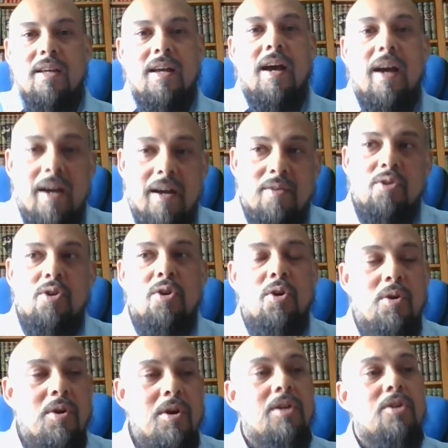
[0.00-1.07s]
in, you
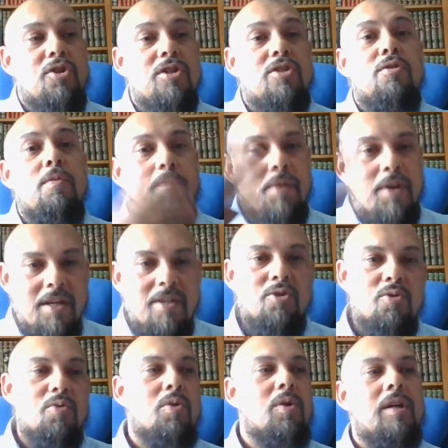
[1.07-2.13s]
know, just to
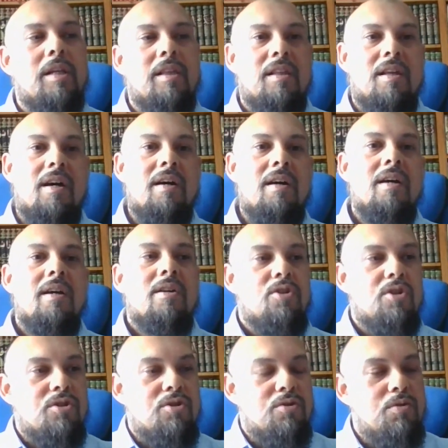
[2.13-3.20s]
please you, oh Allah,
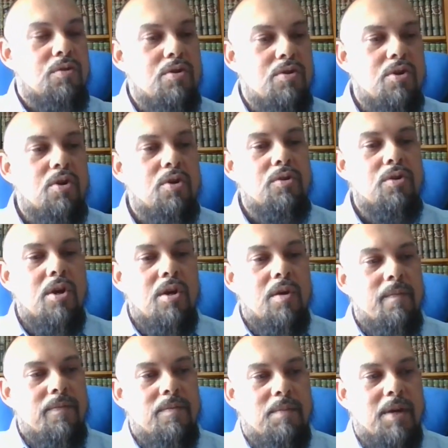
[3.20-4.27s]
just to, you know,
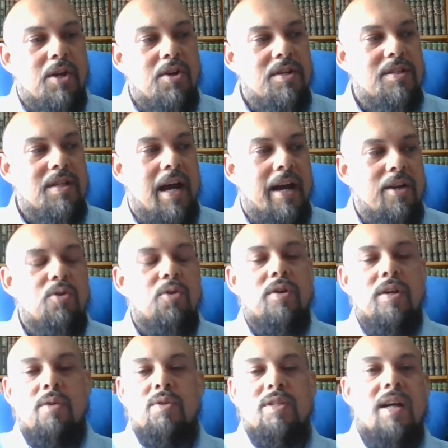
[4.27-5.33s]
because I
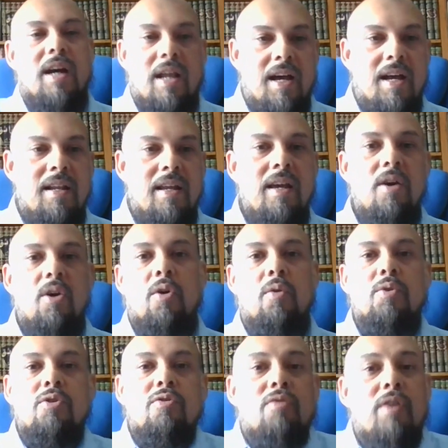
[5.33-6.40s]
know it was halal there?
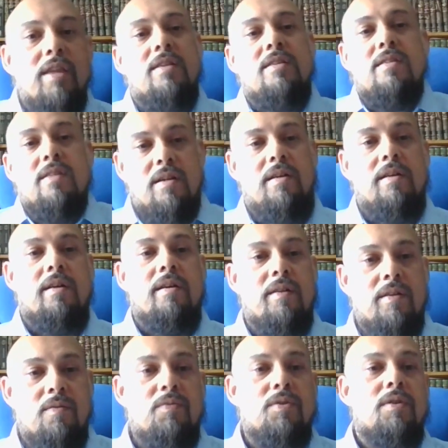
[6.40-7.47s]
Or would you rather stand
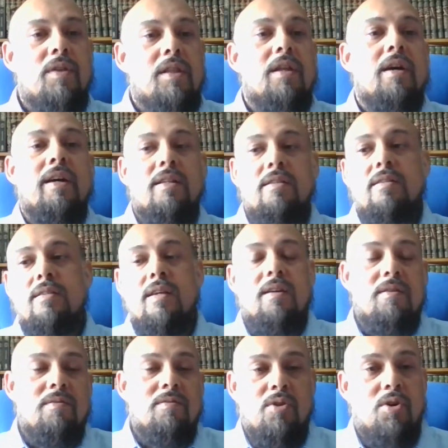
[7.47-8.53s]
in front of Allah and
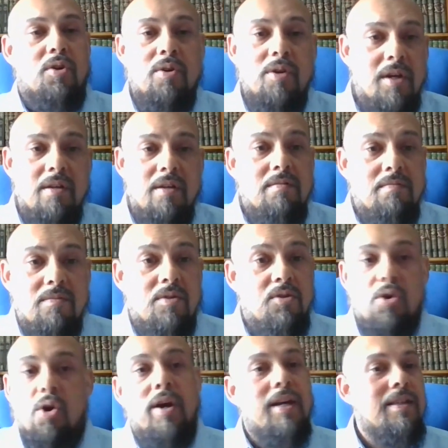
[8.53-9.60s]
say, you know,
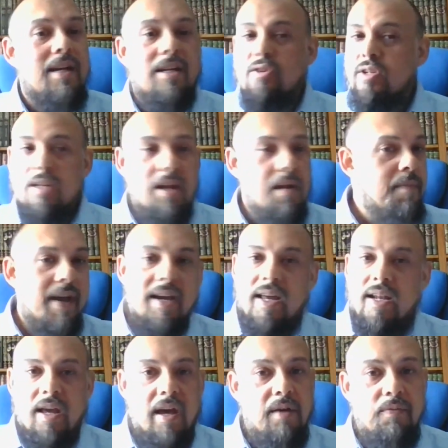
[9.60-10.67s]
knowing that you didn't make
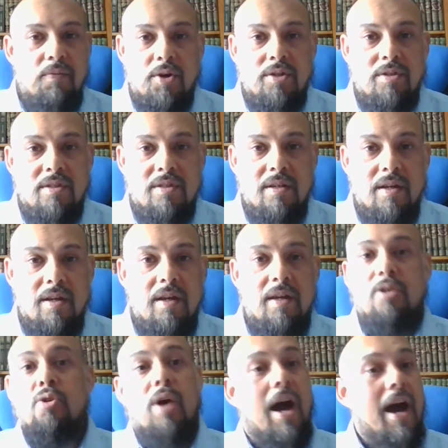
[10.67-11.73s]
any effort,
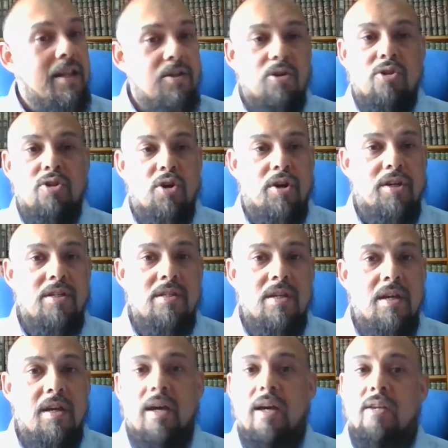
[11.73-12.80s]
you had the choice
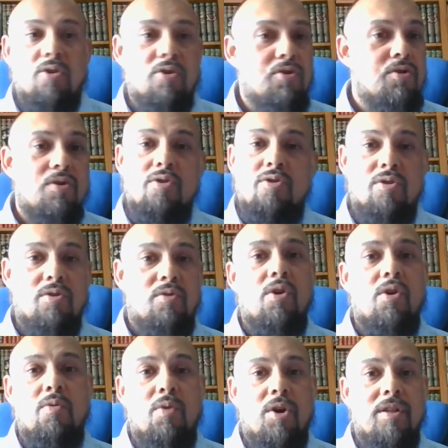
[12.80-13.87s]
and you chose the
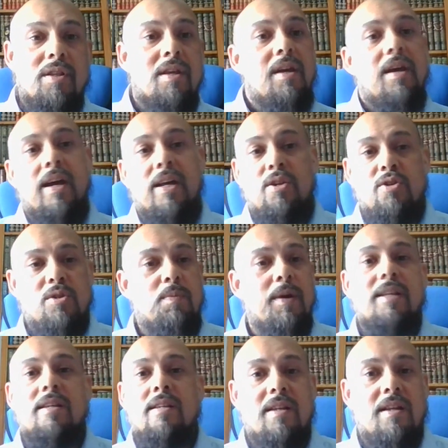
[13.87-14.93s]
wrong one and you
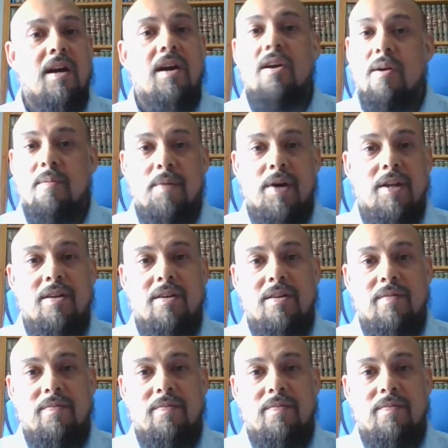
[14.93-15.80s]
spend it in the haram manner.